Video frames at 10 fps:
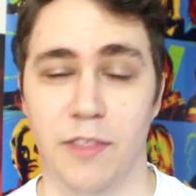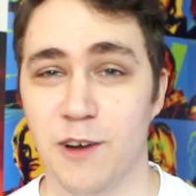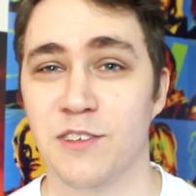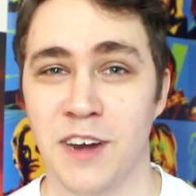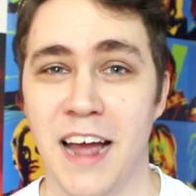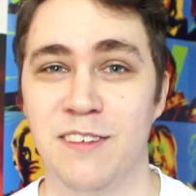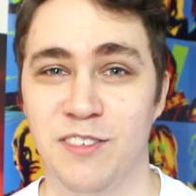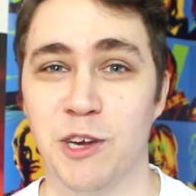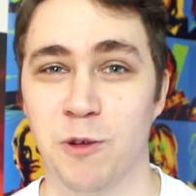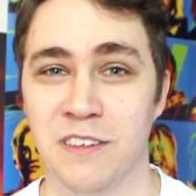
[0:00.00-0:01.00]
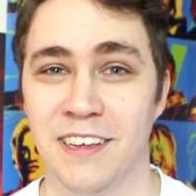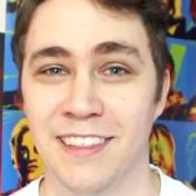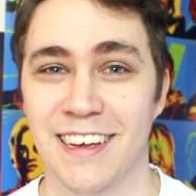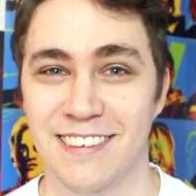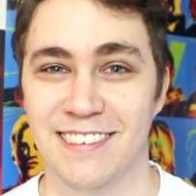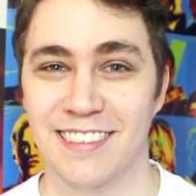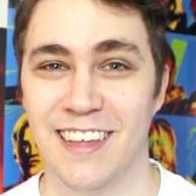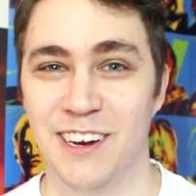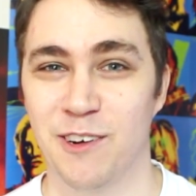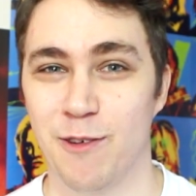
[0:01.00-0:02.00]
there's a nice sequence in this
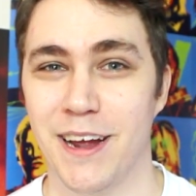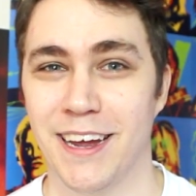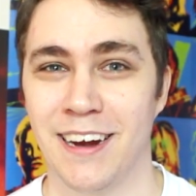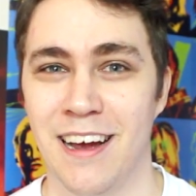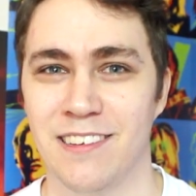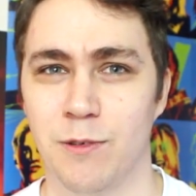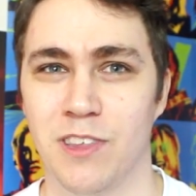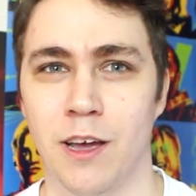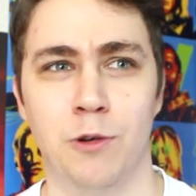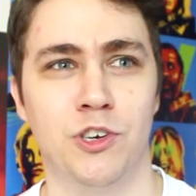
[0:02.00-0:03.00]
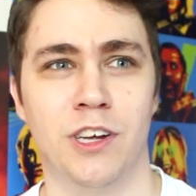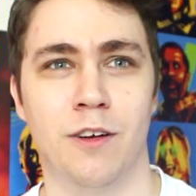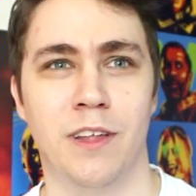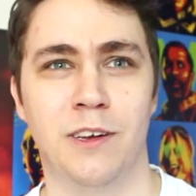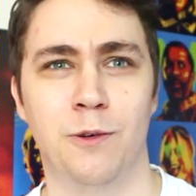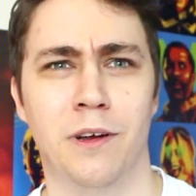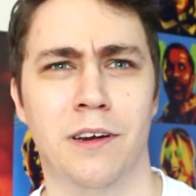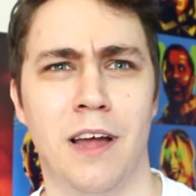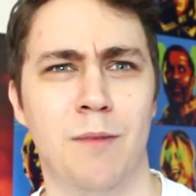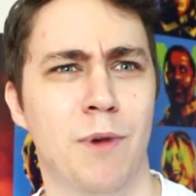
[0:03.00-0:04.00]
that you'll recognize. I was like, oh shit, are they
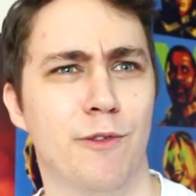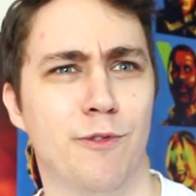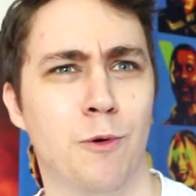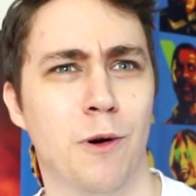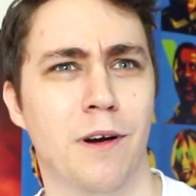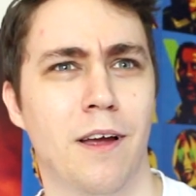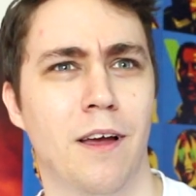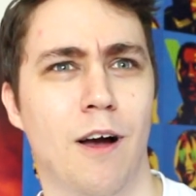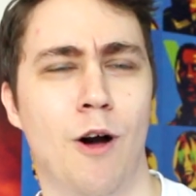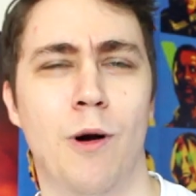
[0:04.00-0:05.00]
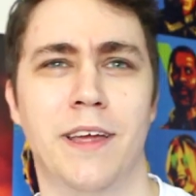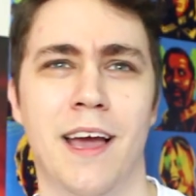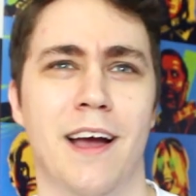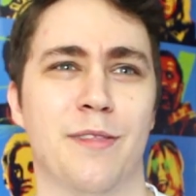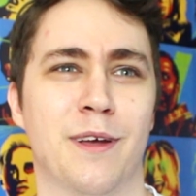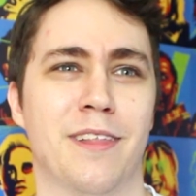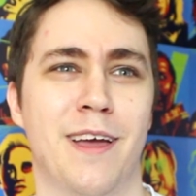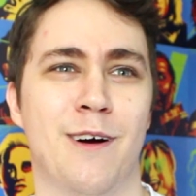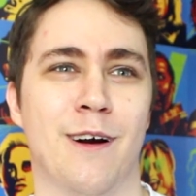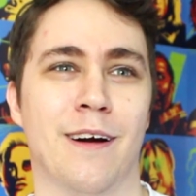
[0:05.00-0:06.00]
doing Nightmare 4? Oh yeah, I think
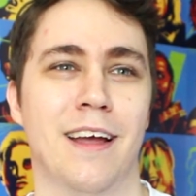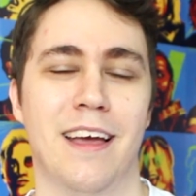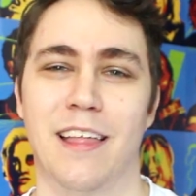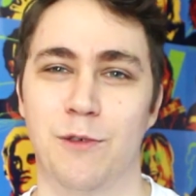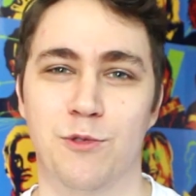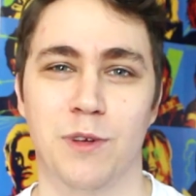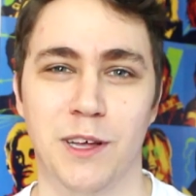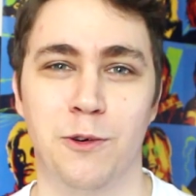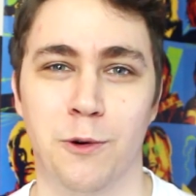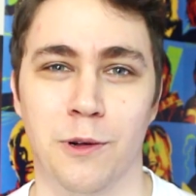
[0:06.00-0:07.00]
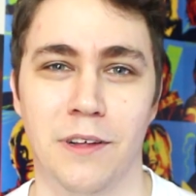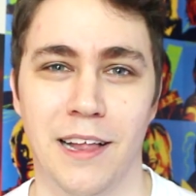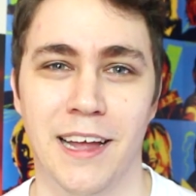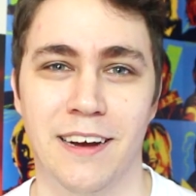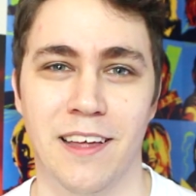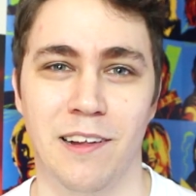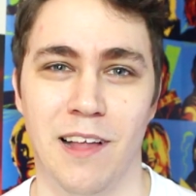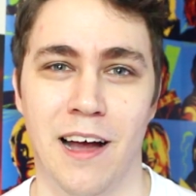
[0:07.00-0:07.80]
they are. That was really cool. I liked that a